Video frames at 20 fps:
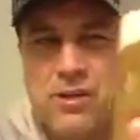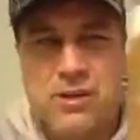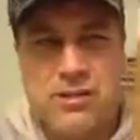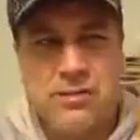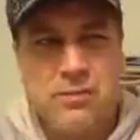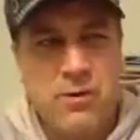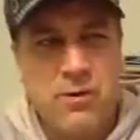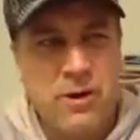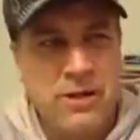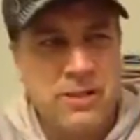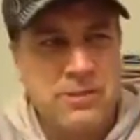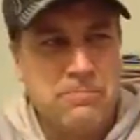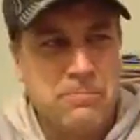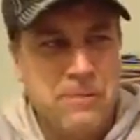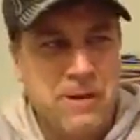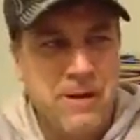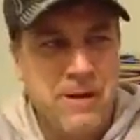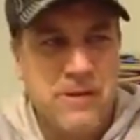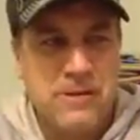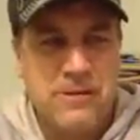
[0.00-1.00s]
It's one of these
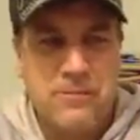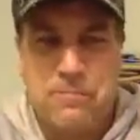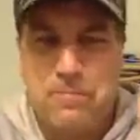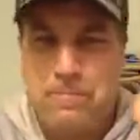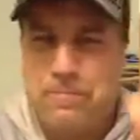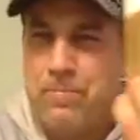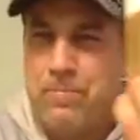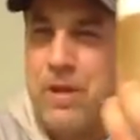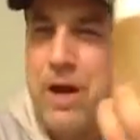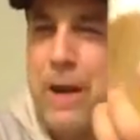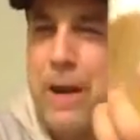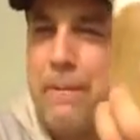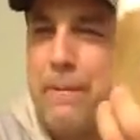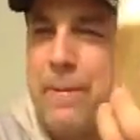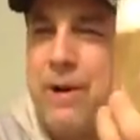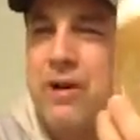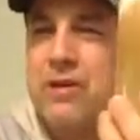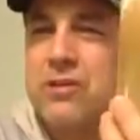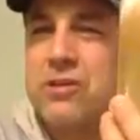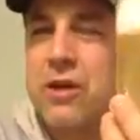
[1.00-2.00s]
beers. Light
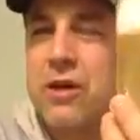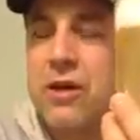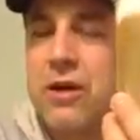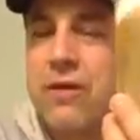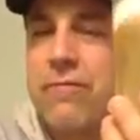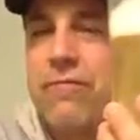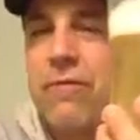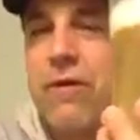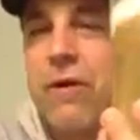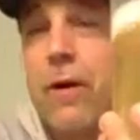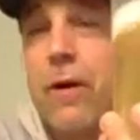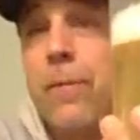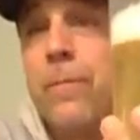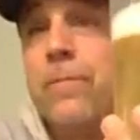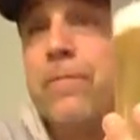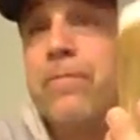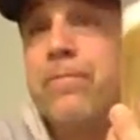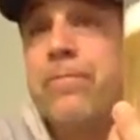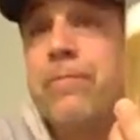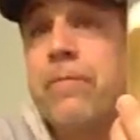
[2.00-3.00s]
beers are good for
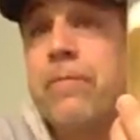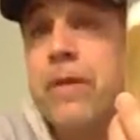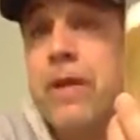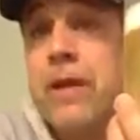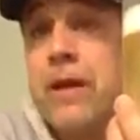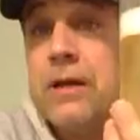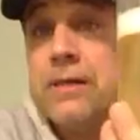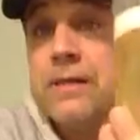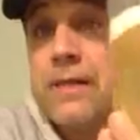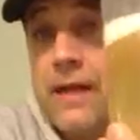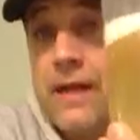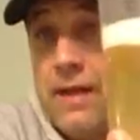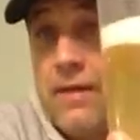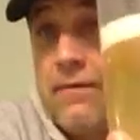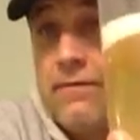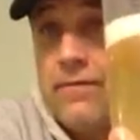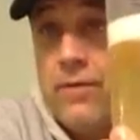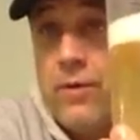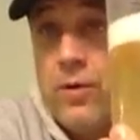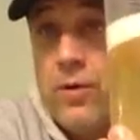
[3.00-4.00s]
is
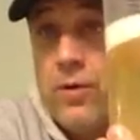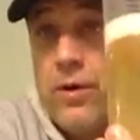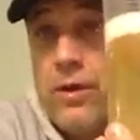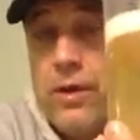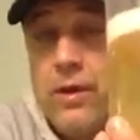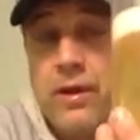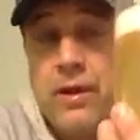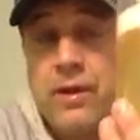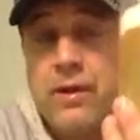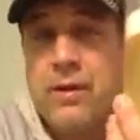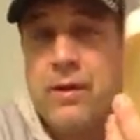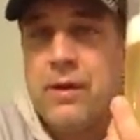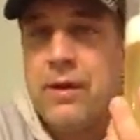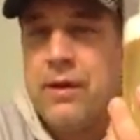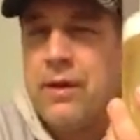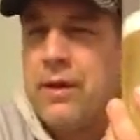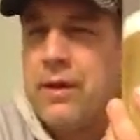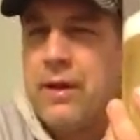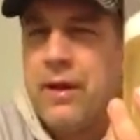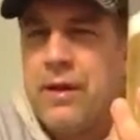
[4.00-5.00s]
eating food
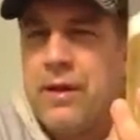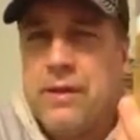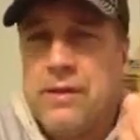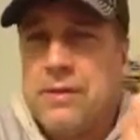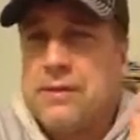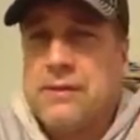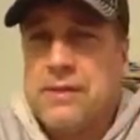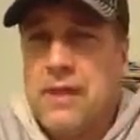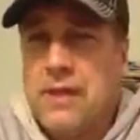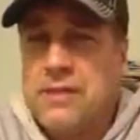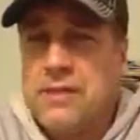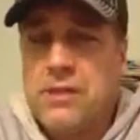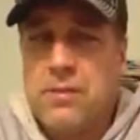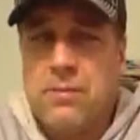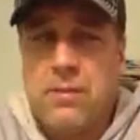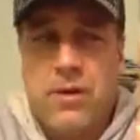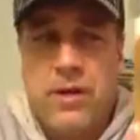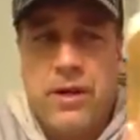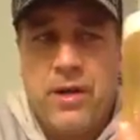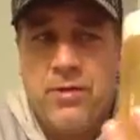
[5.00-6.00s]
and just
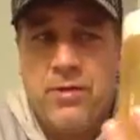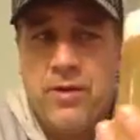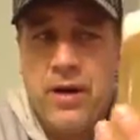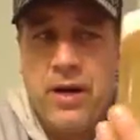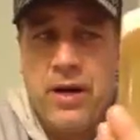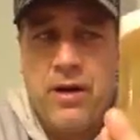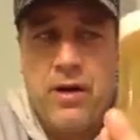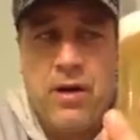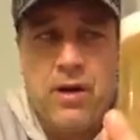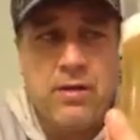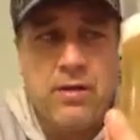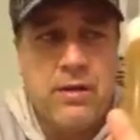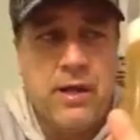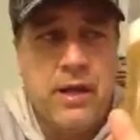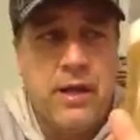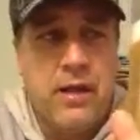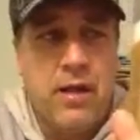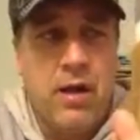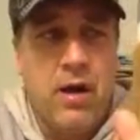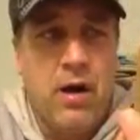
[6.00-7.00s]
sessionable. You can drink it all
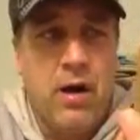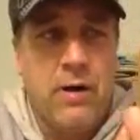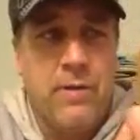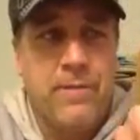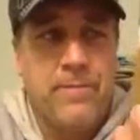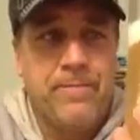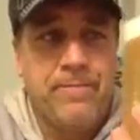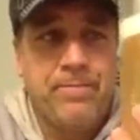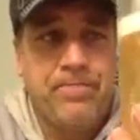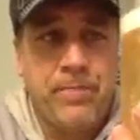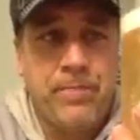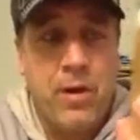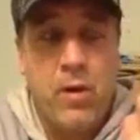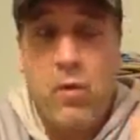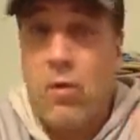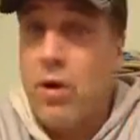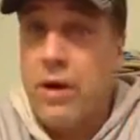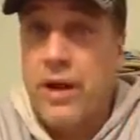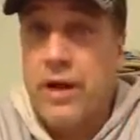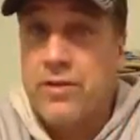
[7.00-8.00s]
day long. You
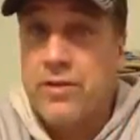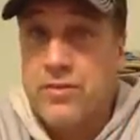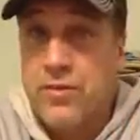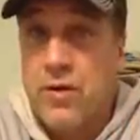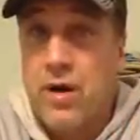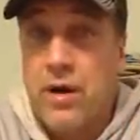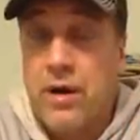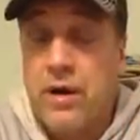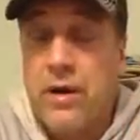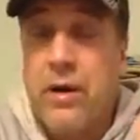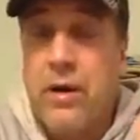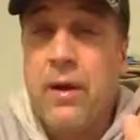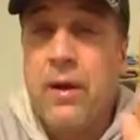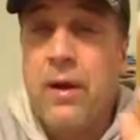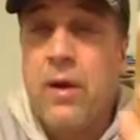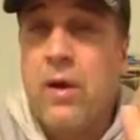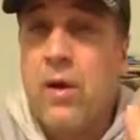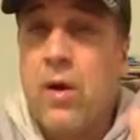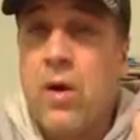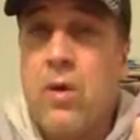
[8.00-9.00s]
won't get drunk
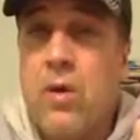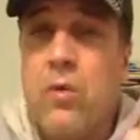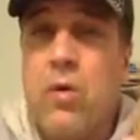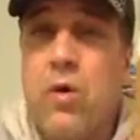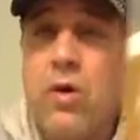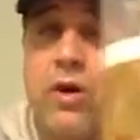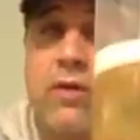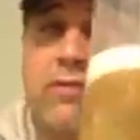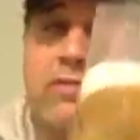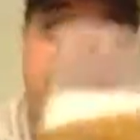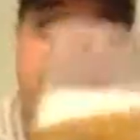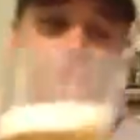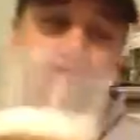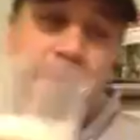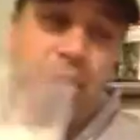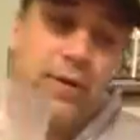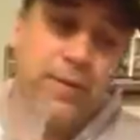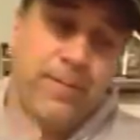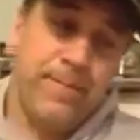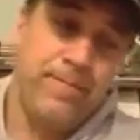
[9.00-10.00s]
or you won't get
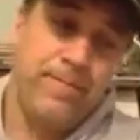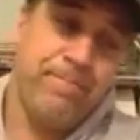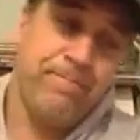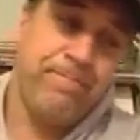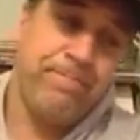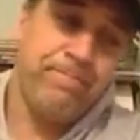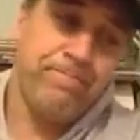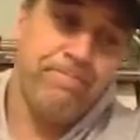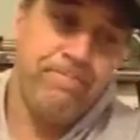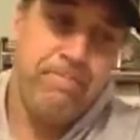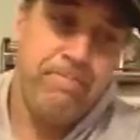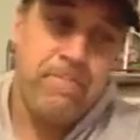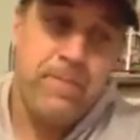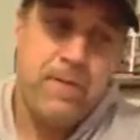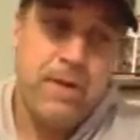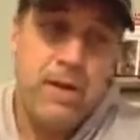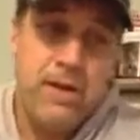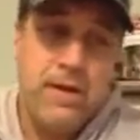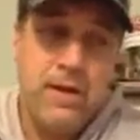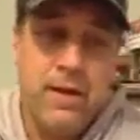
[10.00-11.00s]
filled.
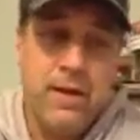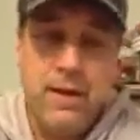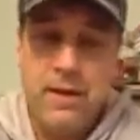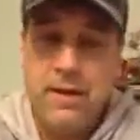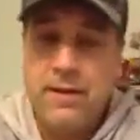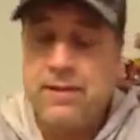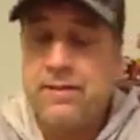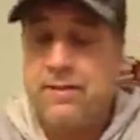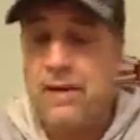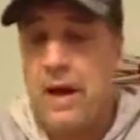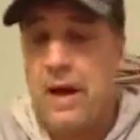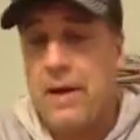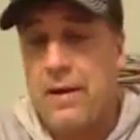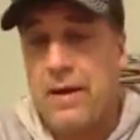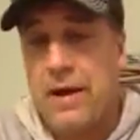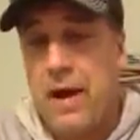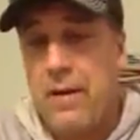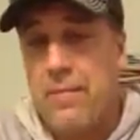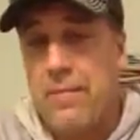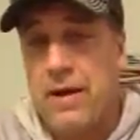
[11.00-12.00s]
High
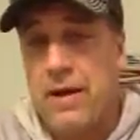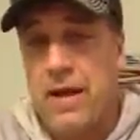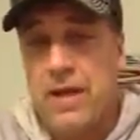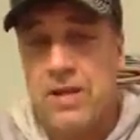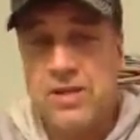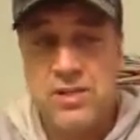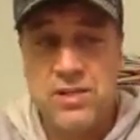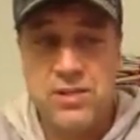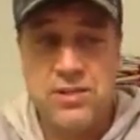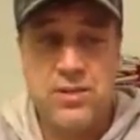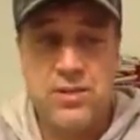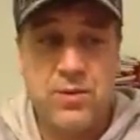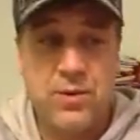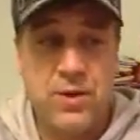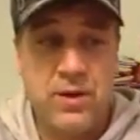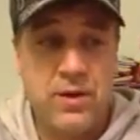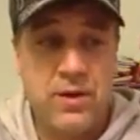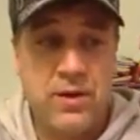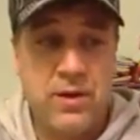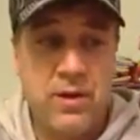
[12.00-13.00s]
carbonation to it.